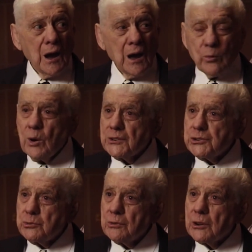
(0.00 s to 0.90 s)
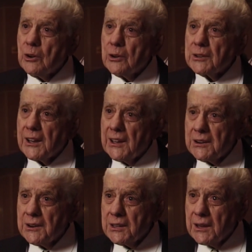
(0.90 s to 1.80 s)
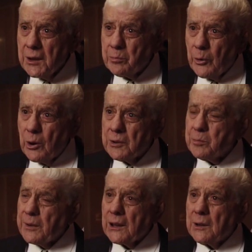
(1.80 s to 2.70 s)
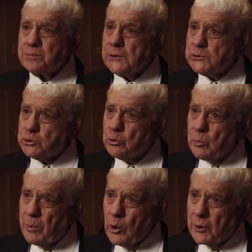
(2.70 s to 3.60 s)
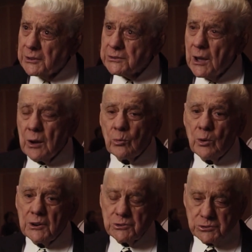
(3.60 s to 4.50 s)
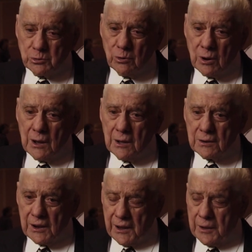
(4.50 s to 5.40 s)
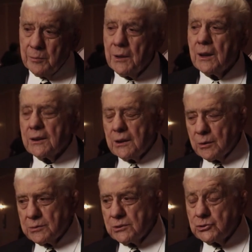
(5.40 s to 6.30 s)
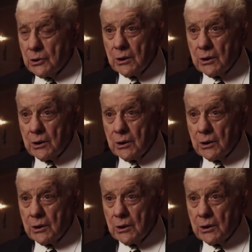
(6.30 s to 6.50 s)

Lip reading: I want you to go to Kennedy Airport and pick up these two boys. One is Stu Hart, named, the other